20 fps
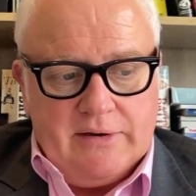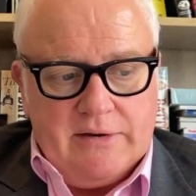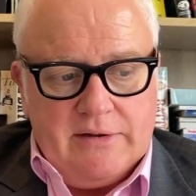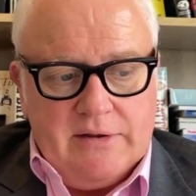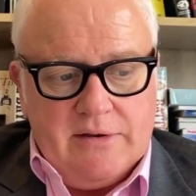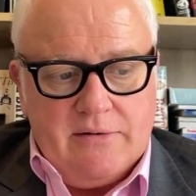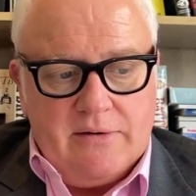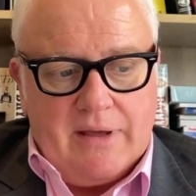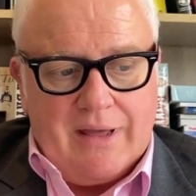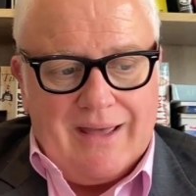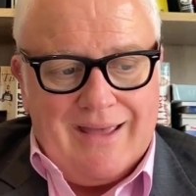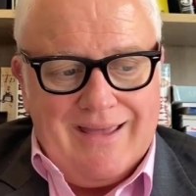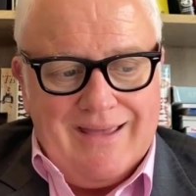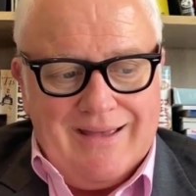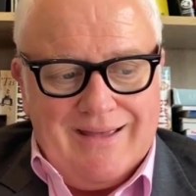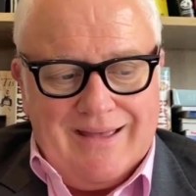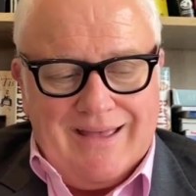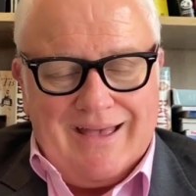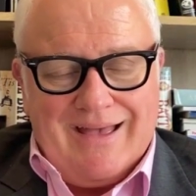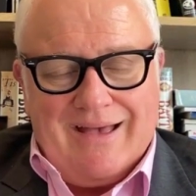the UK
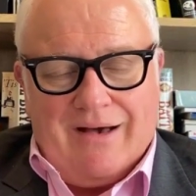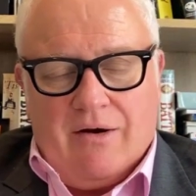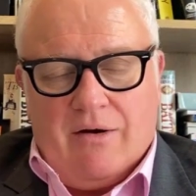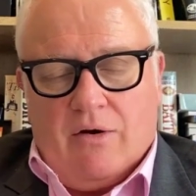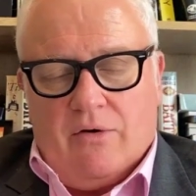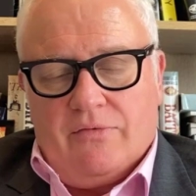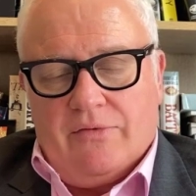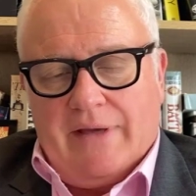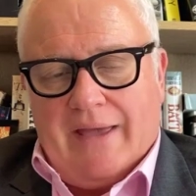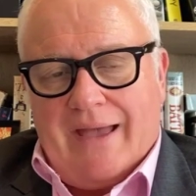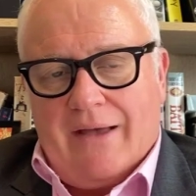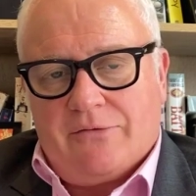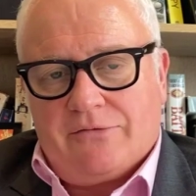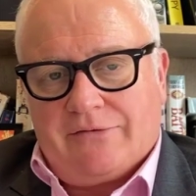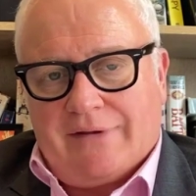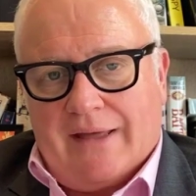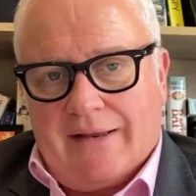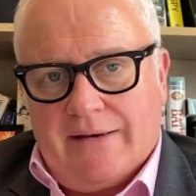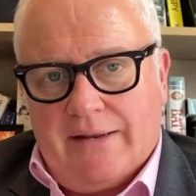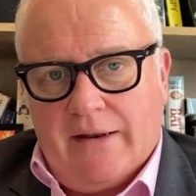on the
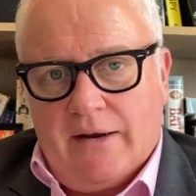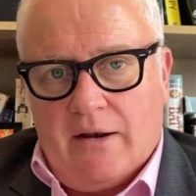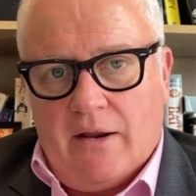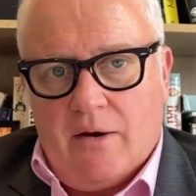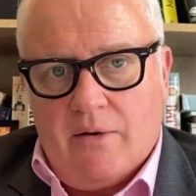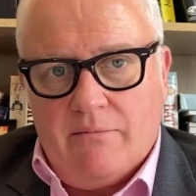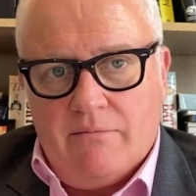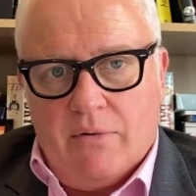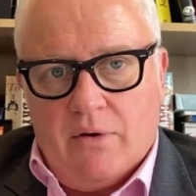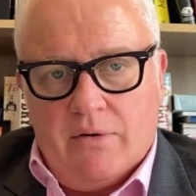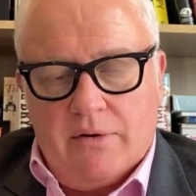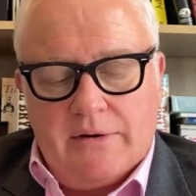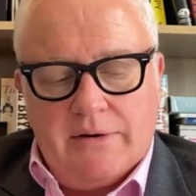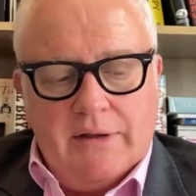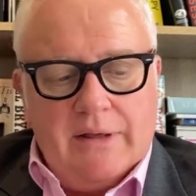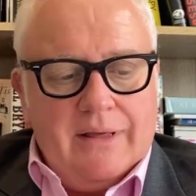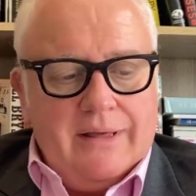outstanding loan book.